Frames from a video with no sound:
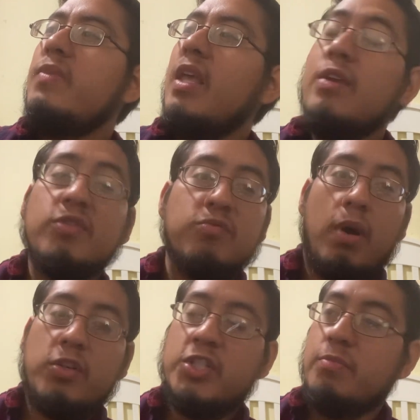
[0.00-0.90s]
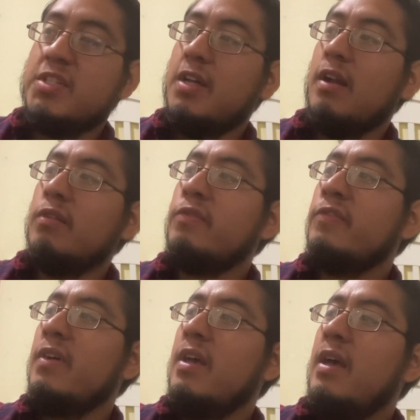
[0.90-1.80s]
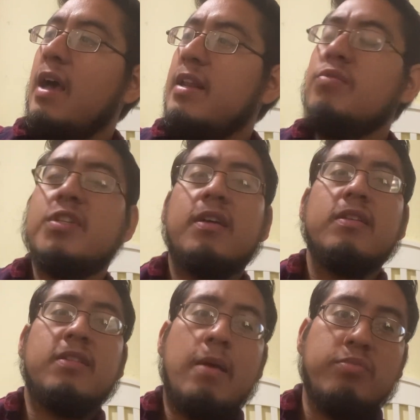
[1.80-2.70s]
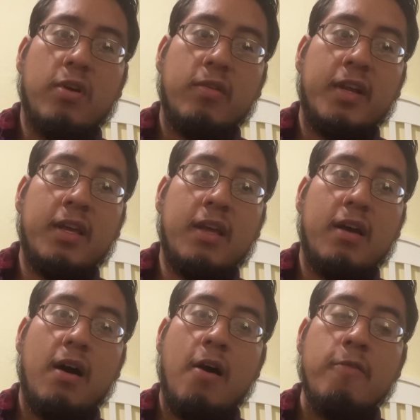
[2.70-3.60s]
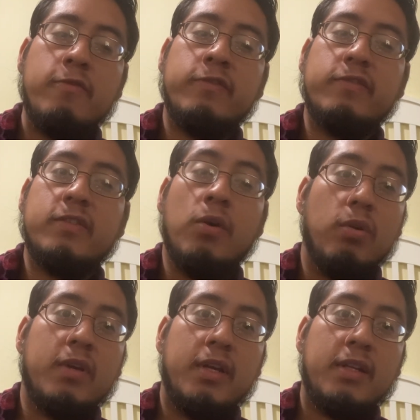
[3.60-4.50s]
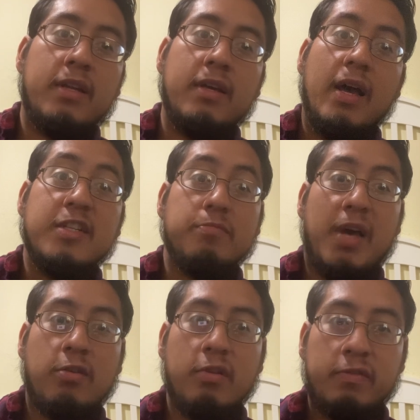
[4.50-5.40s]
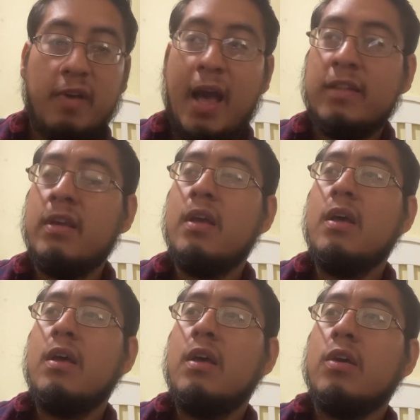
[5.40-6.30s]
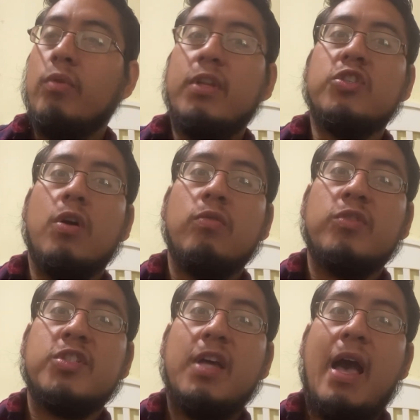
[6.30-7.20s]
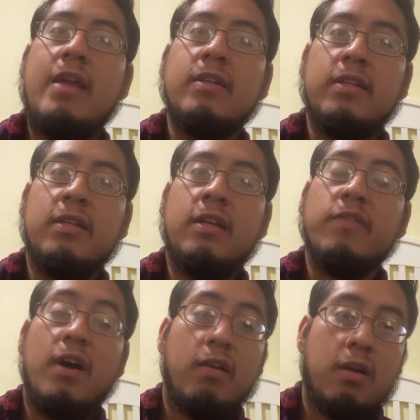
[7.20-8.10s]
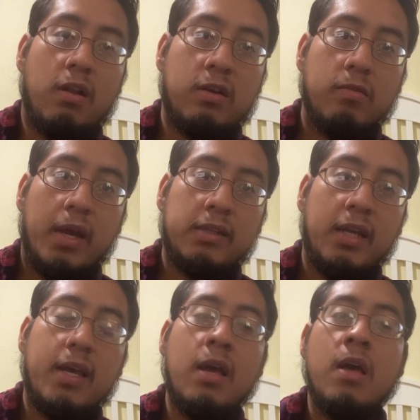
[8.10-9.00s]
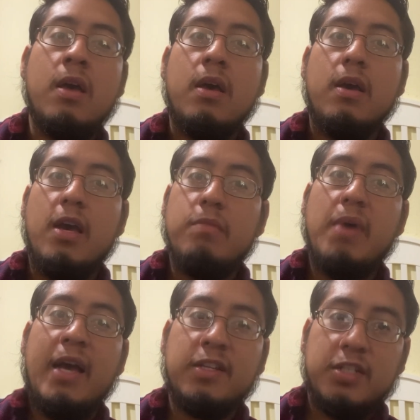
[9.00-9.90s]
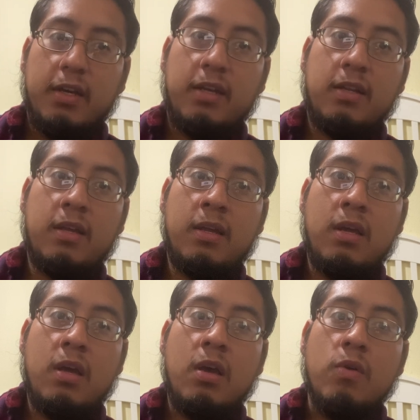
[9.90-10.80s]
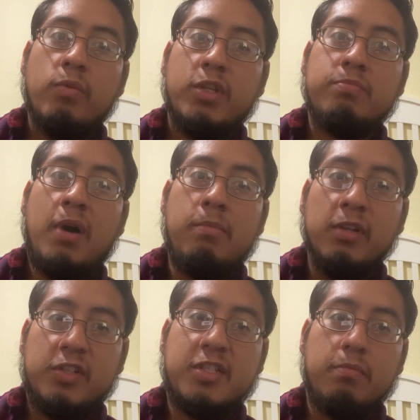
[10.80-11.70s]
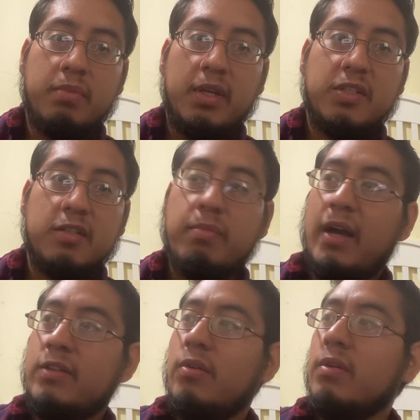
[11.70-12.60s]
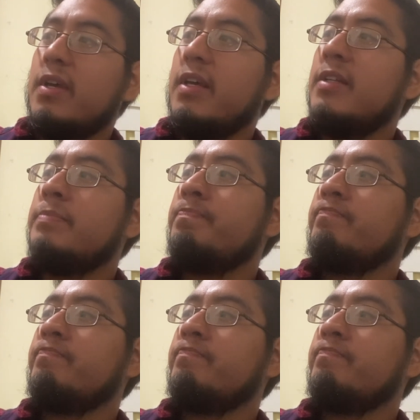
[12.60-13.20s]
He was Welsh himself, and he was a contemporary of Tolkien. As a matter of fact, Gwyn Jones edited, if I recall correctly, a magazine which published some pieces by Tolkien.